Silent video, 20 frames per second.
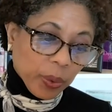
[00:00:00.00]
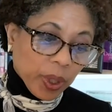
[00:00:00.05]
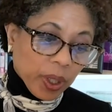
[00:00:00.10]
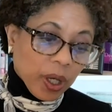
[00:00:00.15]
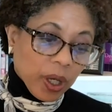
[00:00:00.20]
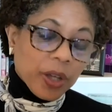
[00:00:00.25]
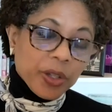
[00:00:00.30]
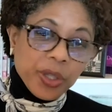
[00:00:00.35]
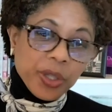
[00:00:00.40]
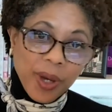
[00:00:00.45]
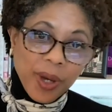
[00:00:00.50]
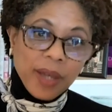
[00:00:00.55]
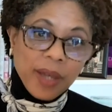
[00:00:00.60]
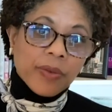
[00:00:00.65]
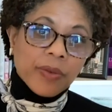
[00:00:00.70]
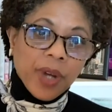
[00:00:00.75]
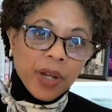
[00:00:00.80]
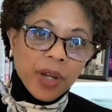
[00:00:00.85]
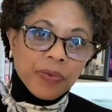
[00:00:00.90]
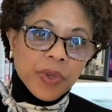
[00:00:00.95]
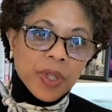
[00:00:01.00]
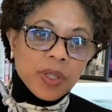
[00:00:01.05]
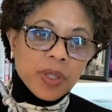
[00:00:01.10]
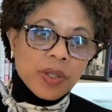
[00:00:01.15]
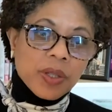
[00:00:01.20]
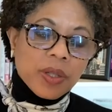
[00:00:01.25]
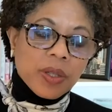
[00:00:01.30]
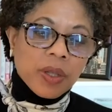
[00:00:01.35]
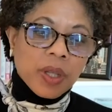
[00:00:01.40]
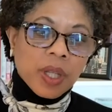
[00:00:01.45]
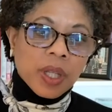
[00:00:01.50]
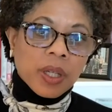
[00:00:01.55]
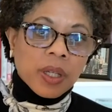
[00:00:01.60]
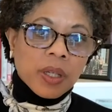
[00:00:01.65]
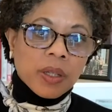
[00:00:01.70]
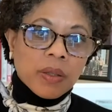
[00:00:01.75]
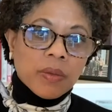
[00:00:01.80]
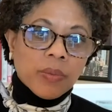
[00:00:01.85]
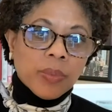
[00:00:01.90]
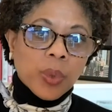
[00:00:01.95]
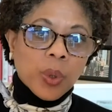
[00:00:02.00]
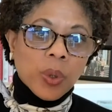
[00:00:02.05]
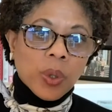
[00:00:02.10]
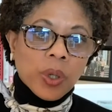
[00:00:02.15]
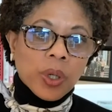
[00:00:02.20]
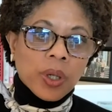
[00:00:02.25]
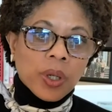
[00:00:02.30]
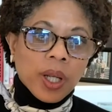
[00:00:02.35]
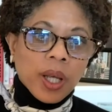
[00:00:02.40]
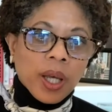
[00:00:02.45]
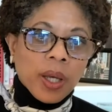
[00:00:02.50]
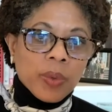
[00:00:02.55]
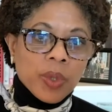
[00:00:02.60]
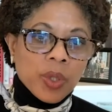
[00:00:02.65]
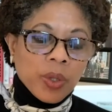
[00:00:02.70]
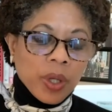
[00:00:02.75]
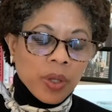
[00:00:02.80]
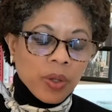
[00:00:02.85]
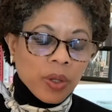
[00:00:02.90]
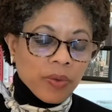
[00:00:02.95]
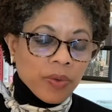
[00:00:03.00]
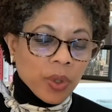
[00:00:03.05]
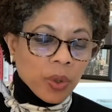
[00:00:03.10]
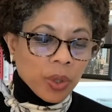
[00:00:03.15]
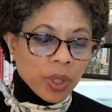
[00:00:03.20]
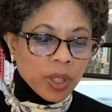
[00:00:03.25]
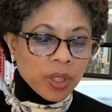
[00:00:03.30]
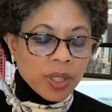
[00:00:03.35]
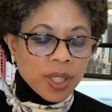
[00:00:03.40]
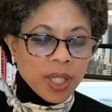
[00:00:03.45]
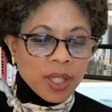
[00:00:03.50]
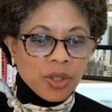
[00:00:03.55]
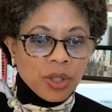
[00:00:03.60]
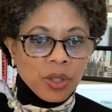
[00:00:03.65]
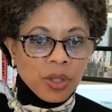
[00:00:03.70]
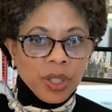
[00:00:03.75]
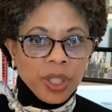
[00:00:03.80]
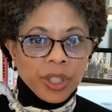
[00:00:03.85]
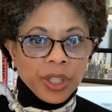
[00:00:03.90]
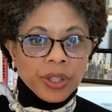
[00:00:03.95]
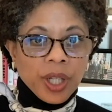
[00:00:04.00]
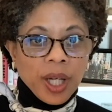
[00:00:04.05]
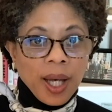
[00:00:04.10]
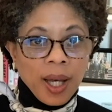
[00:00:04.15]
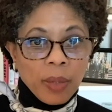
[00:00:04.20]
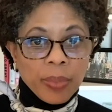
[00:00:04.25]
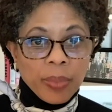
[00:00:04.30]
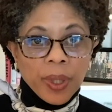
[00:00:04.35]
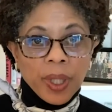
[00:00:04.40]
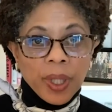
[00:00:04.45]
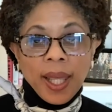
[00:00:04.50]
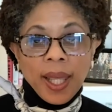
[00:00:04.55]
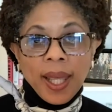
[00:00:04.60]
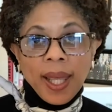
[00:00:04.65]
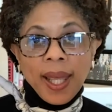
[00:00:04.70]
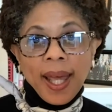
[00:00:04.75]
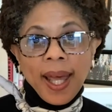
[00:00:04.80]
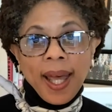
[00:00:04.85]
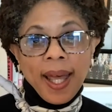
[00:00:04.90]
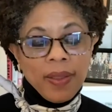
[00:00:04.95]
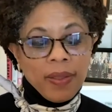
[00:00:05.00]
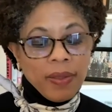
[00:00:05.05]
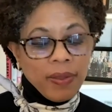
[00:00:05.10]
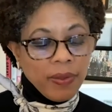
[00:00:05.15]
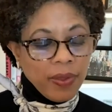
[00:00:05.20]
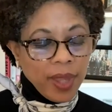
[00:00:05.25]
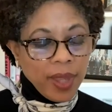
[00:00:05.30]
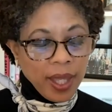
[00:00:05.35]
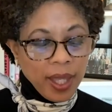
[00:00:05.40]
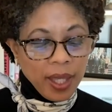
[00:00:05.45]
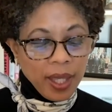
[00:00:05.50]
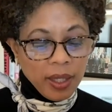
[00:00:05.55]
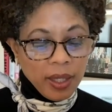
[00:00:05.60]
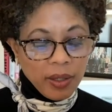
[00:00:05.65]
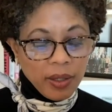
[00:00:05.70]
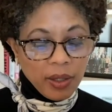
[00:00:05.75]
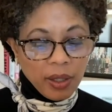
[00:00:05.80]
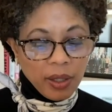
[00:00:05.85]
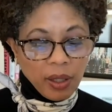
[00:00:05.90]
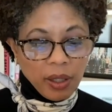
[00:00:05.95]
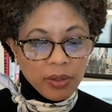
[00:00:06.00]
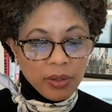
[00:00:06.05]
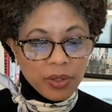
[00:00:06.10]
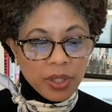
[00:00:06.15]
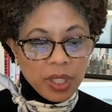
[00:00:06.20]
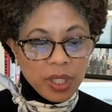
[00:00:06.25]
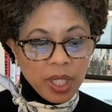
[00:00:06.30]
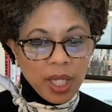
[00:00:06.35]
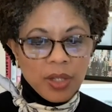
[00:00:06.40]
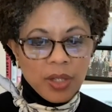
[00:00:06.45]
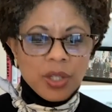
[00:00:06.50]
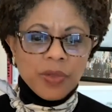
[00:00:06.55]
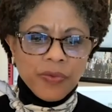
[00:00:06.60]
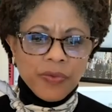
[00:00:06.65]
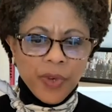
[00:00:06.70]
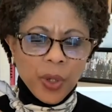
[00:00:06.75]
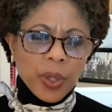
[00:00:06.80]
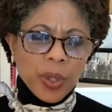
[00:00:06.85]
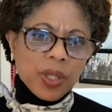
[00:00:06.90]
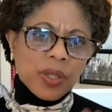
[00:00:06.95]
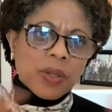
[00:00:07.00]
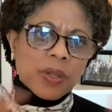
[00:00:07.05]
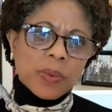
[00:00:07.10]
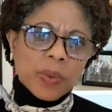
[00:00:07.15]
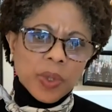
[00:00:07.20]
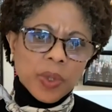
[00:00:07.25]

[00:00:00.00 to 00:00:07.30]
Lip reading: Also, I referenced the board. I was on the organization Year Up, and they tend to focus.